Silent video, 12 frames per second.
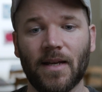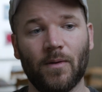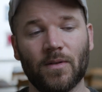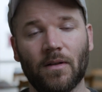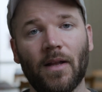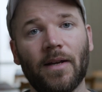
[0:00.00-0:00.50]

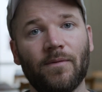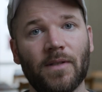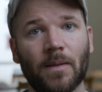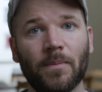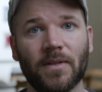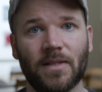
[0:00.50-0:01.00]
there's a lot of
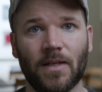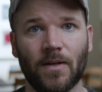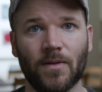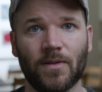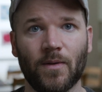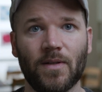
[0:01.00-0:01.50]
templates
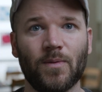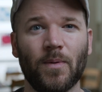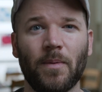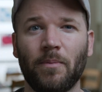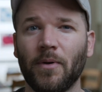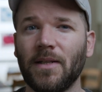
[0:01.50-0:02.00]
here, so this would
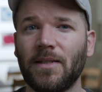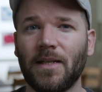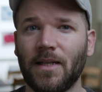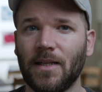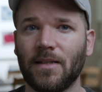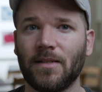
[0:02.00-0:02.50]
be pretty
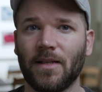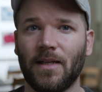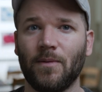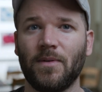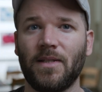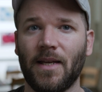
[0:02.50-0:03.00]
tedious and
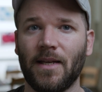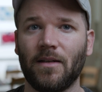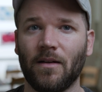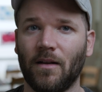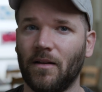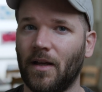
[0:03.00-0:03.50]
it would take
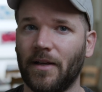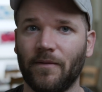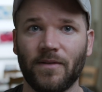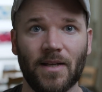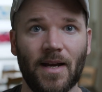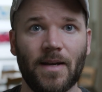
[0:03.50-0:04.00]
a lot
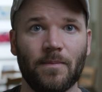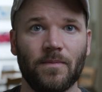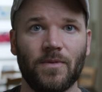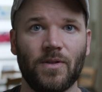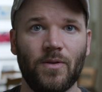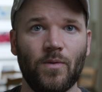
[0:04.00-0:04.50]
of time
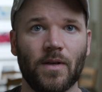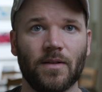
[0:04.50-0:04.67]
to do